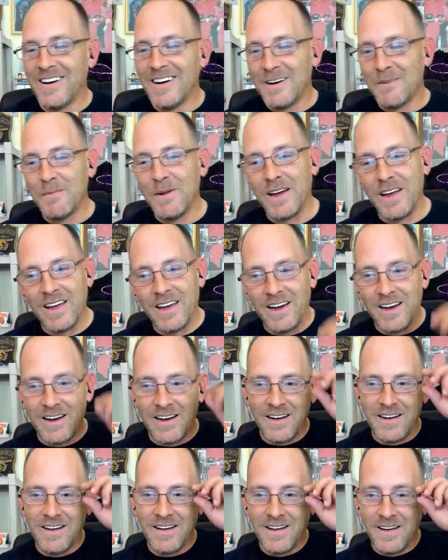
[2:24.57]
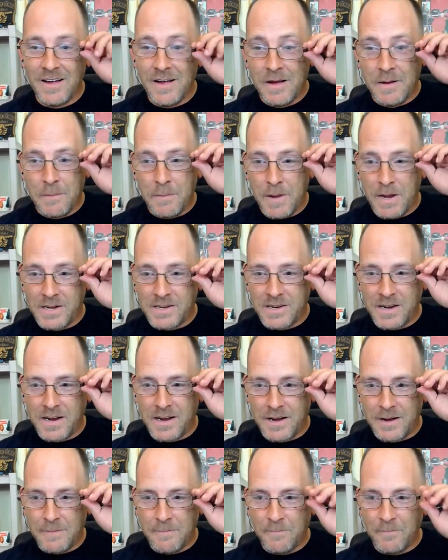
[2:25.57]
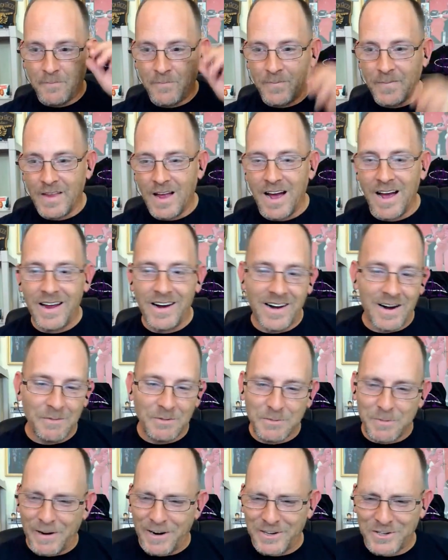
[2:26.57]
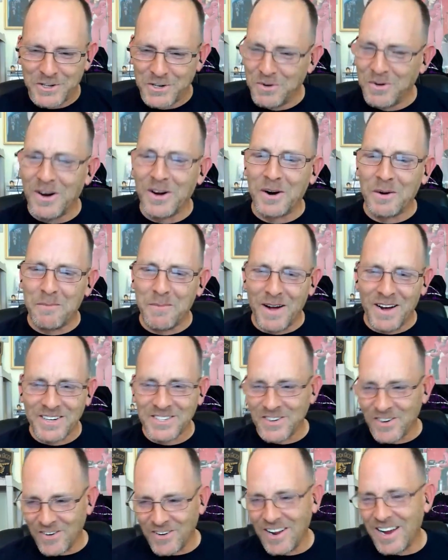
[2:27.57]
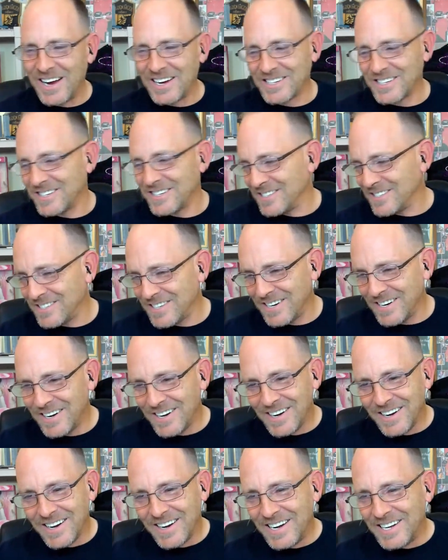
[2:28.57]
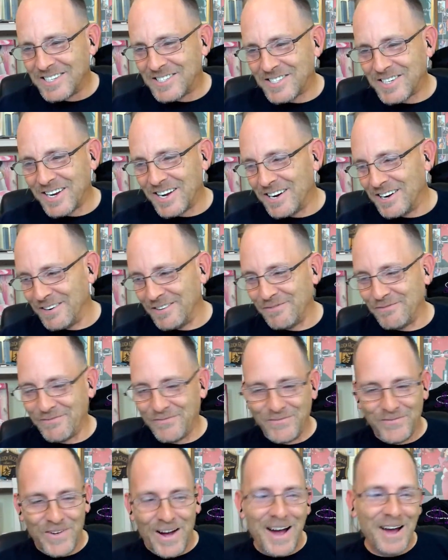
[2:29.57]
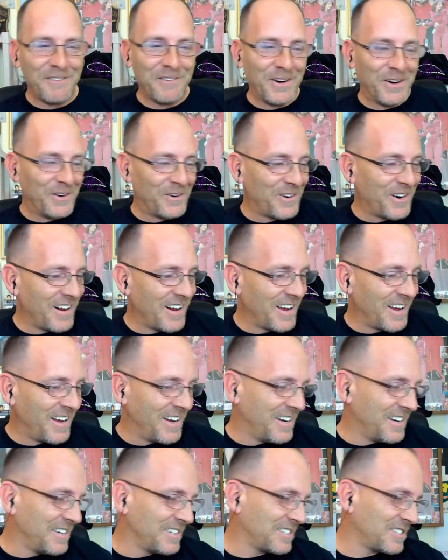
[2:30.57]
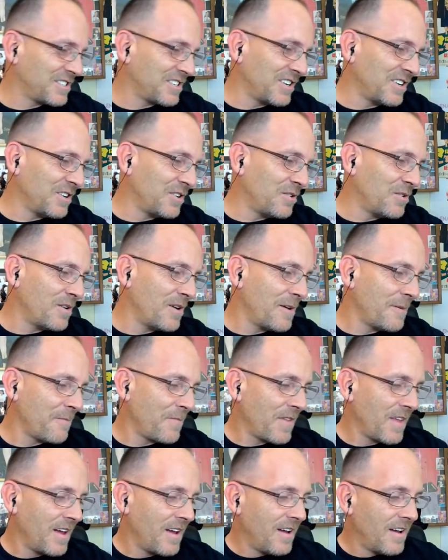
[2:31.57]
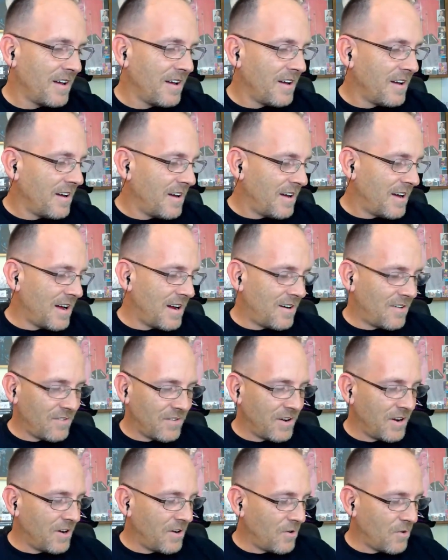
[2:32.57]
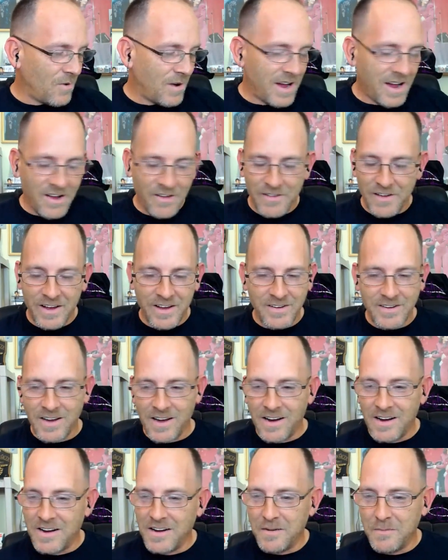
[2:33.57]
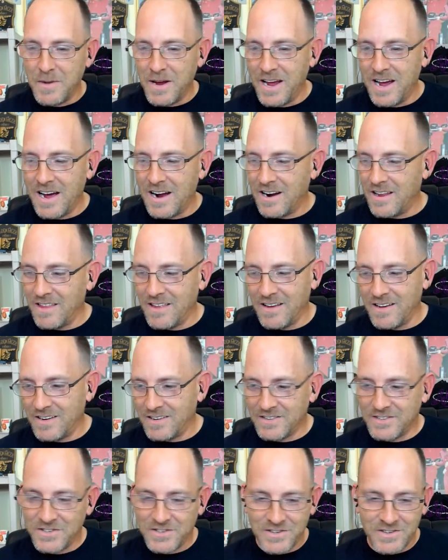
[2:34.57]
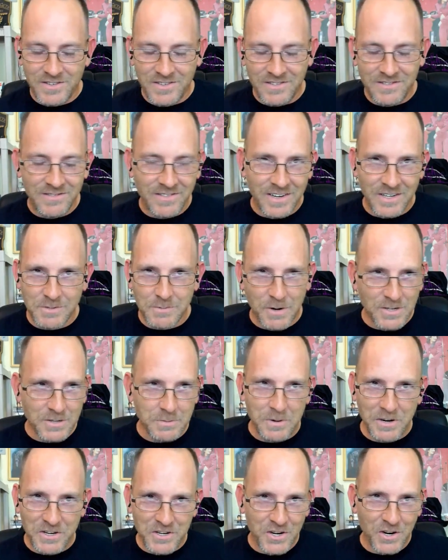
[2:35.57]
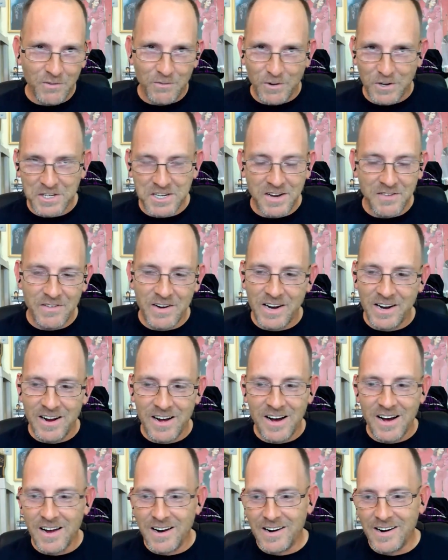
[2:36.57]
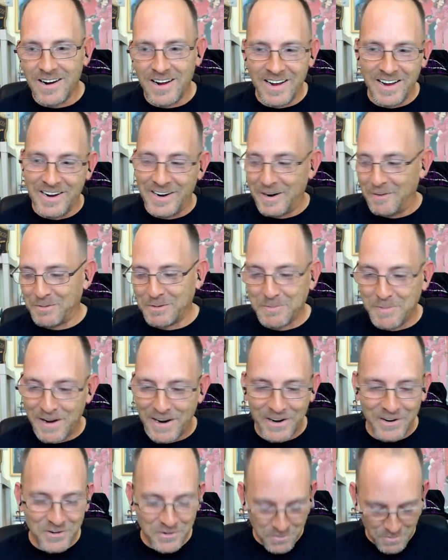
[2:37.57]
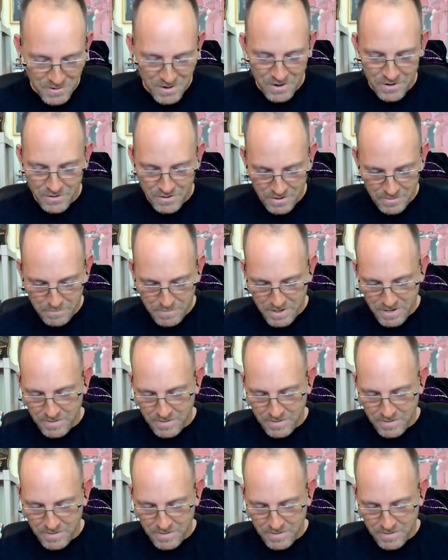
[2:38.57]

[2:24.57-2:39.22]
But yeah, now I ended up spending $200 on glasses instead of 500, I guess. So I don't know how they conned me out of the. It's supposed to be 2 for $79, and I ended up spending 200. But